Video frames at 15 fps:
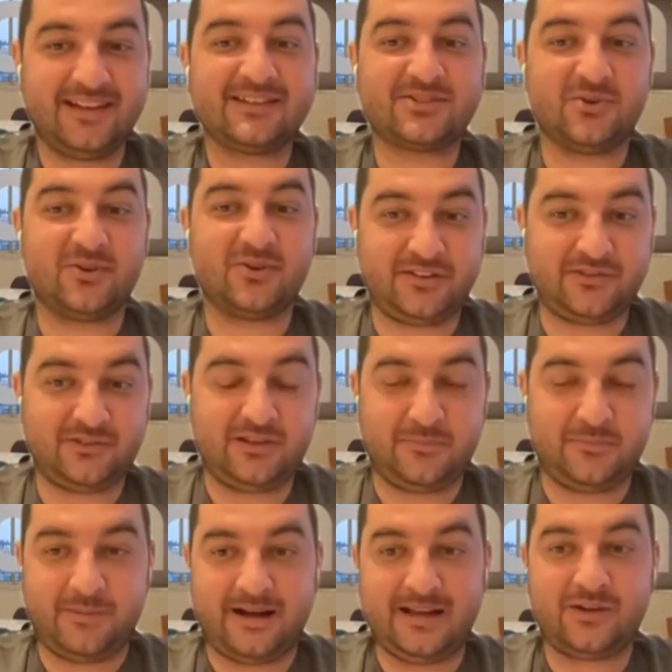So eventually,
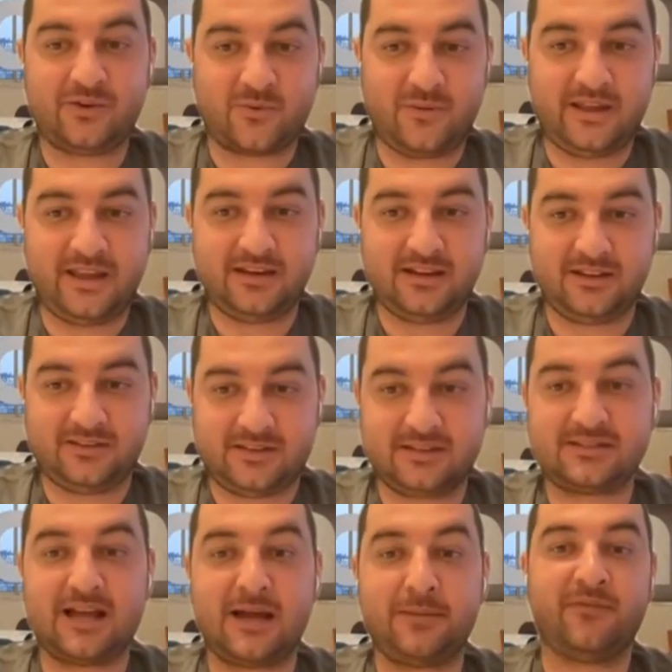by creating
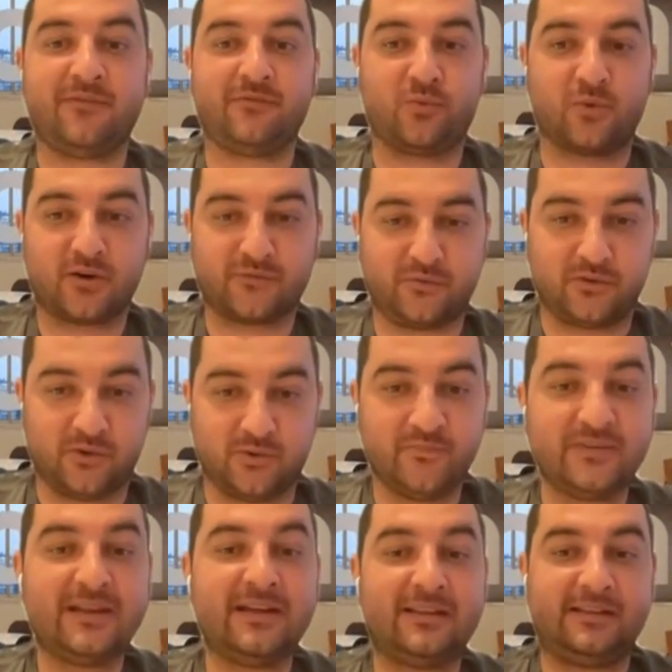this type of workflow
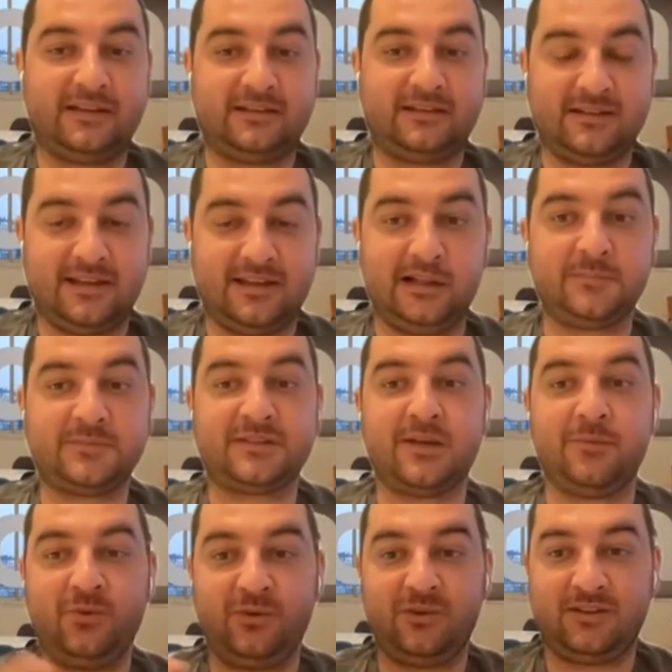that helps
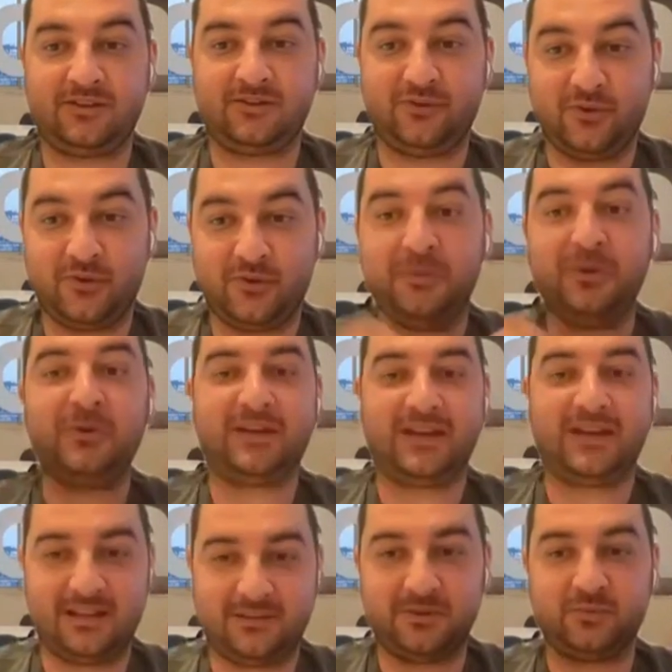to
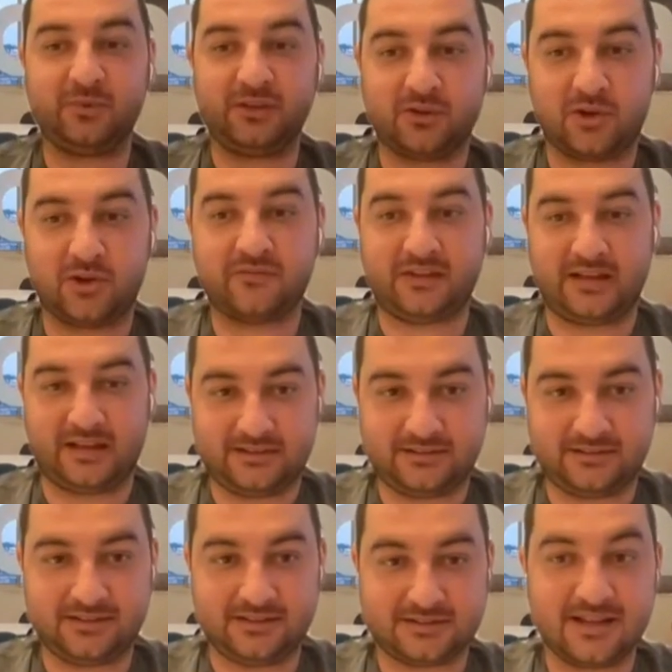communicate between all of the
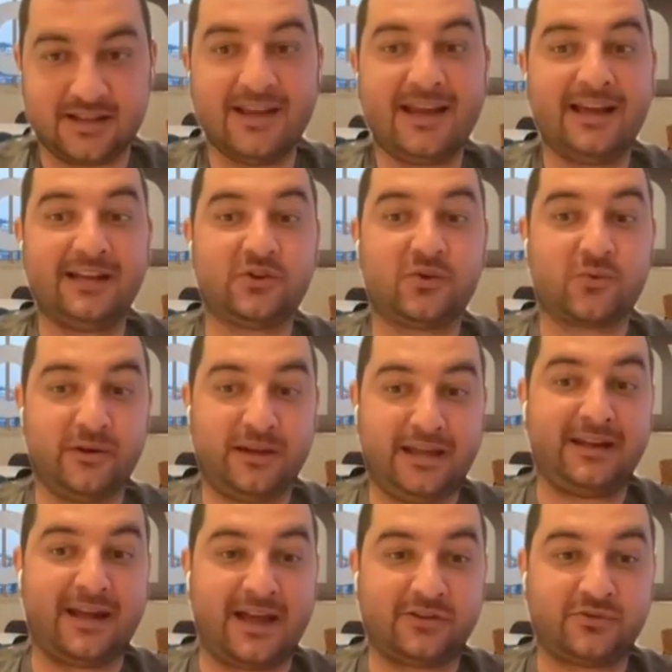entities and
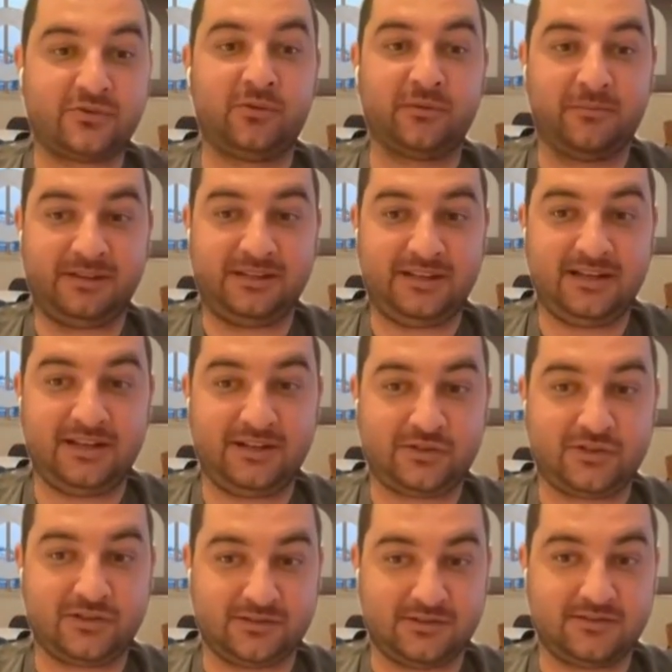create actual
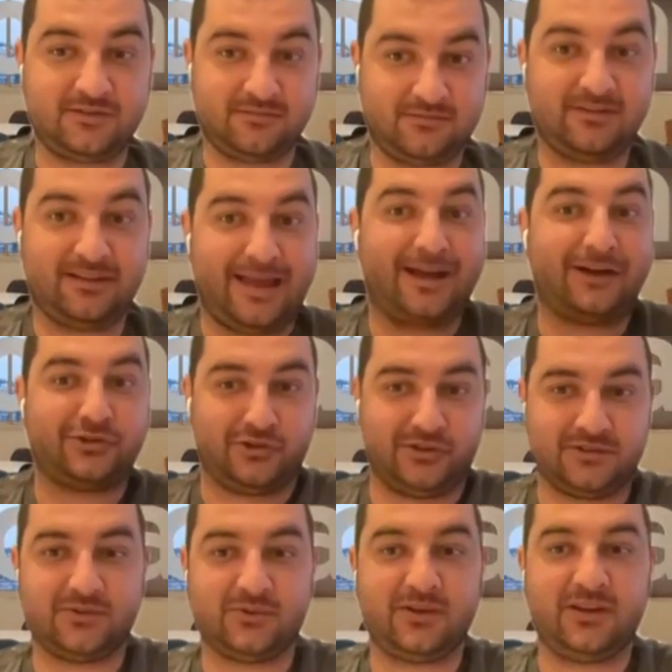remediation
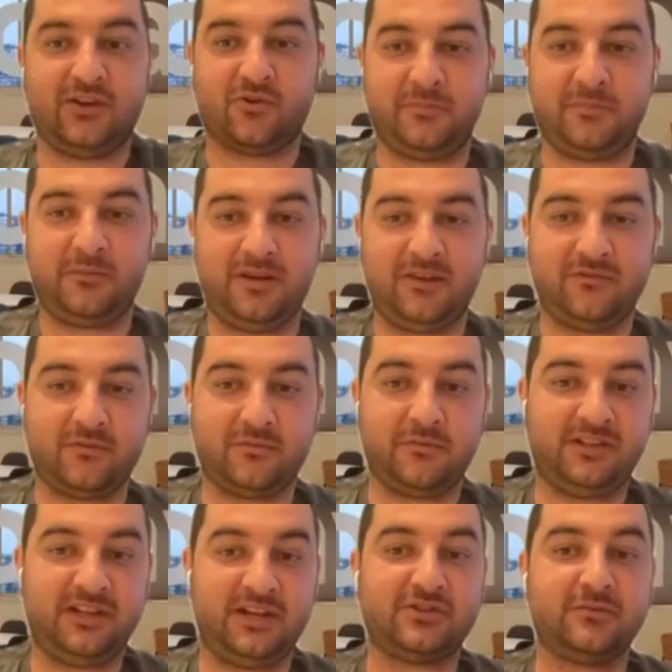actions, okay, or maybe even
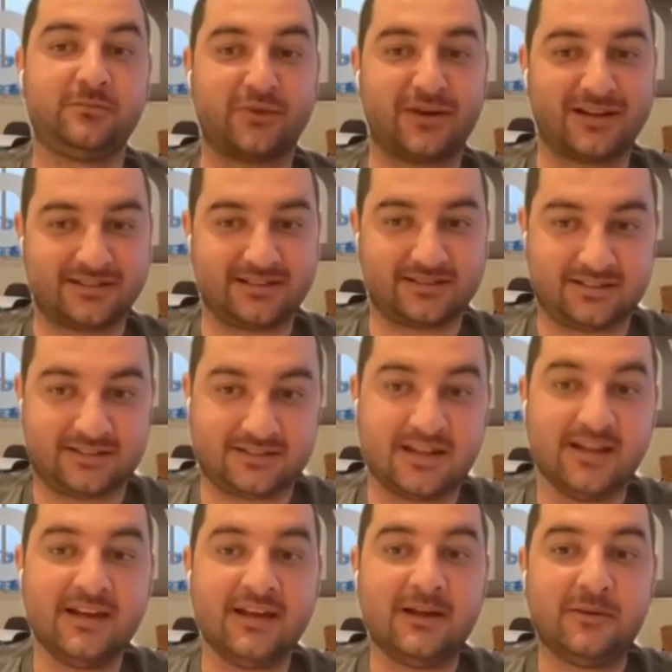remediation processes
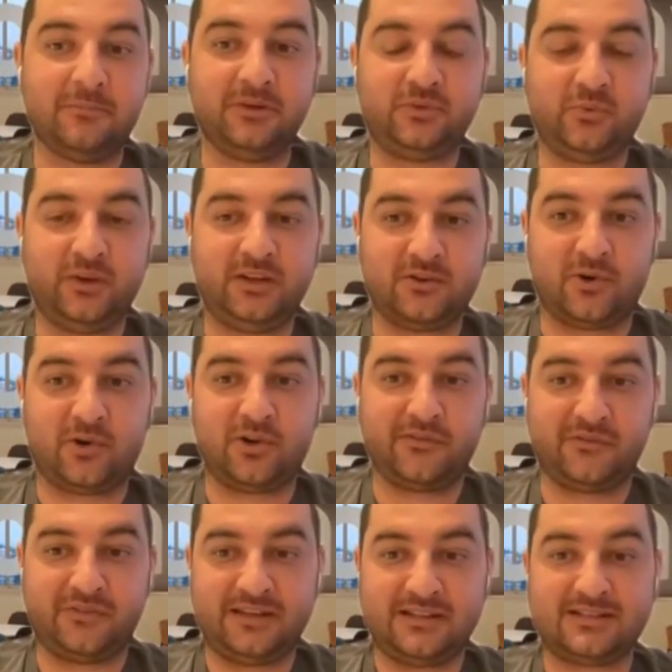between all
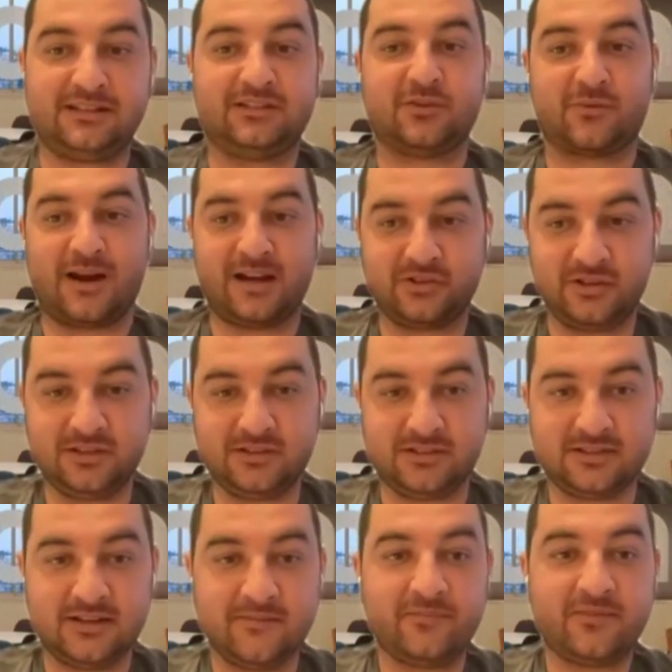of these
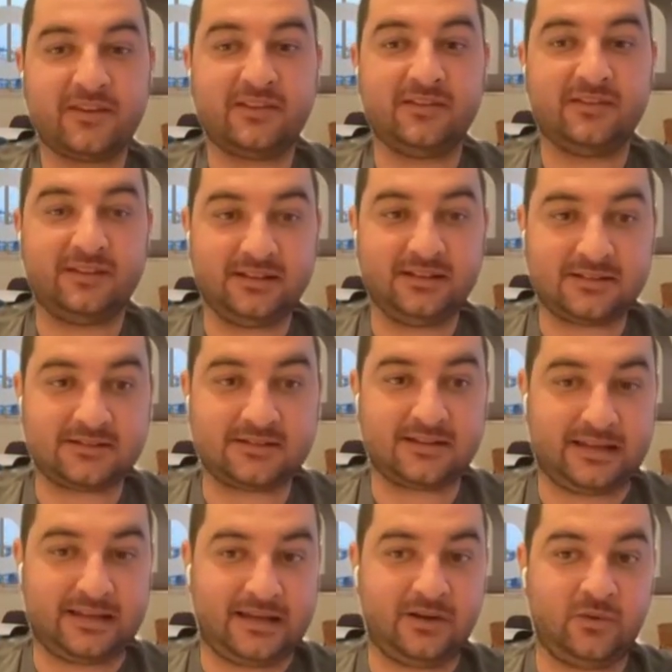interactions, this
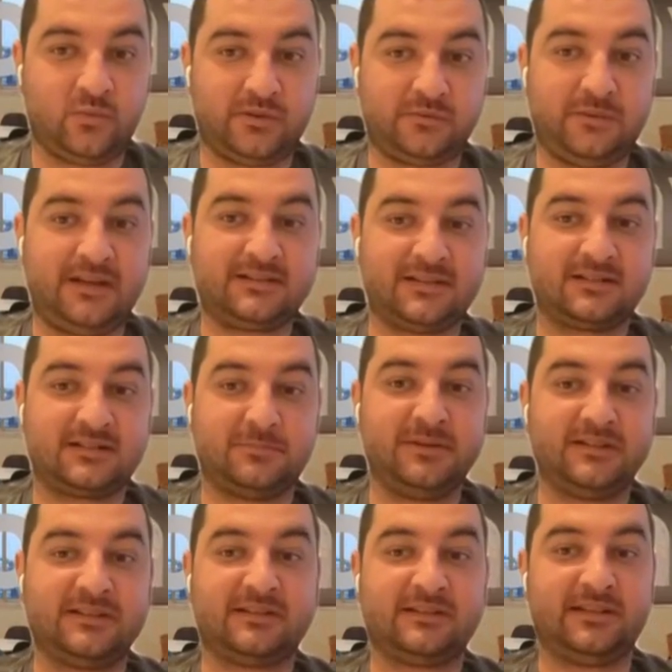again what makes us
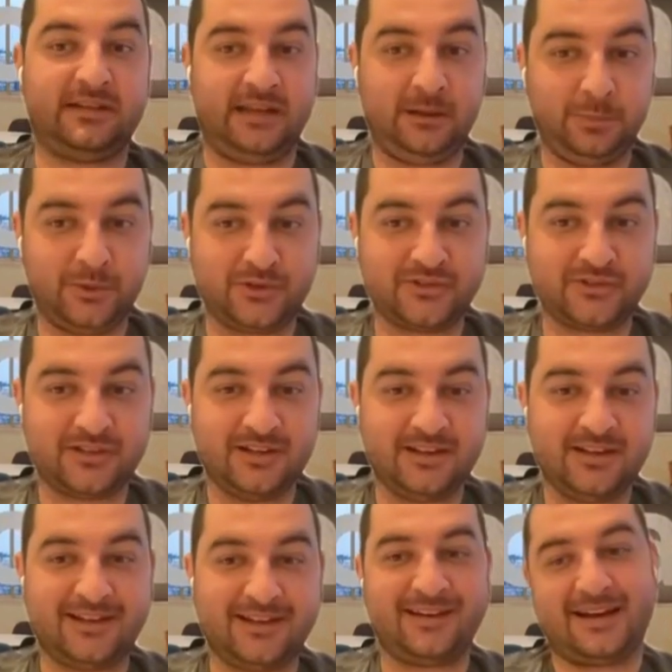business enablers
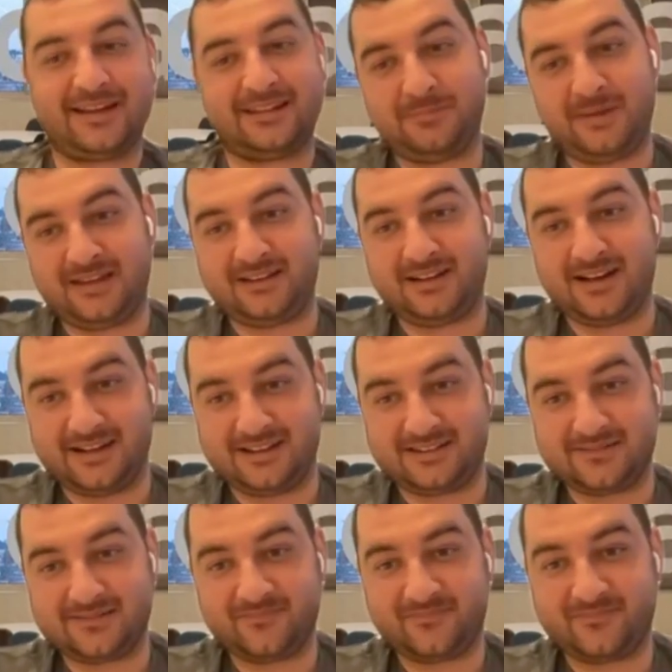and not the bad
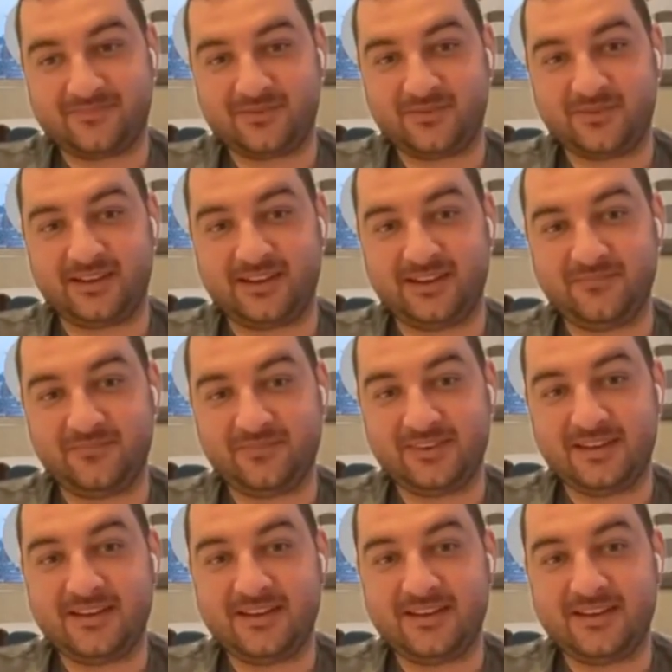guys. Okay.